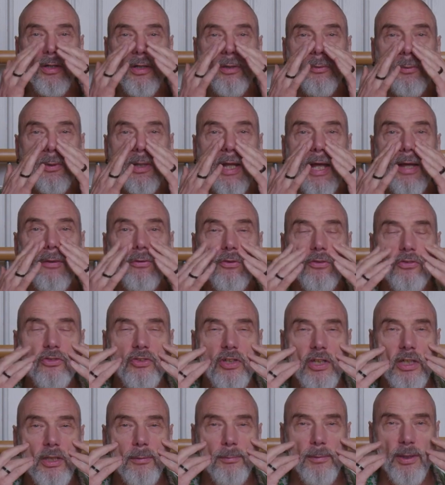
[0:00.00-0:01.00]
without the
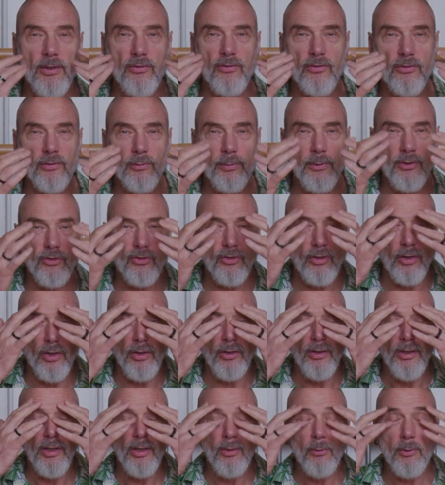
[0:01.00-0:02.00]
cheek muscle switching on,
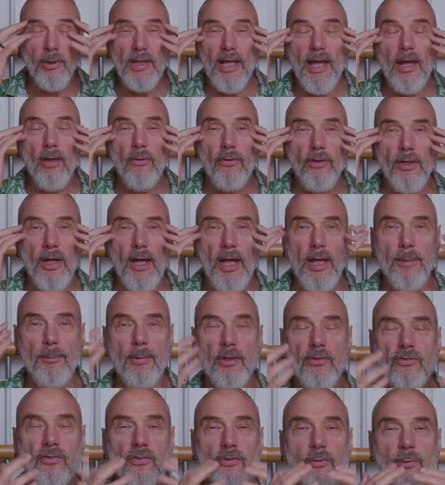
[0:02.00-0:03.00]
without the eye
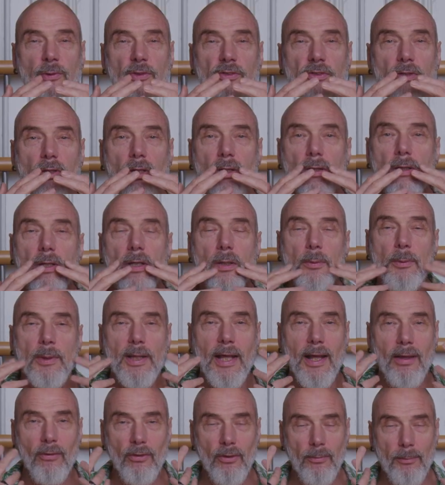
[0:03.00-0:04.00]
muscle switching on,
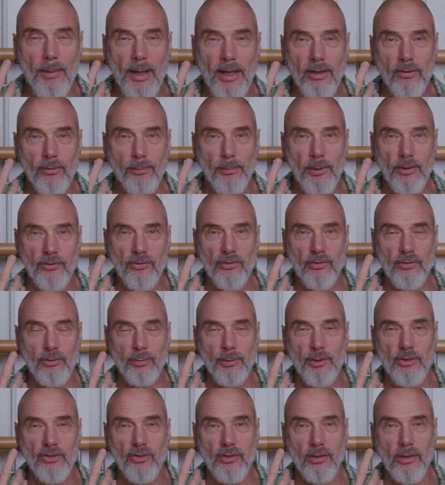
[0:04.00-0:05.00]
without the mouth muscle
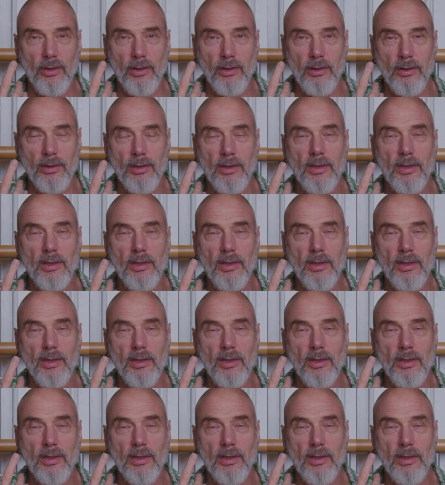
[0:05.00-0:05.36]
switching on.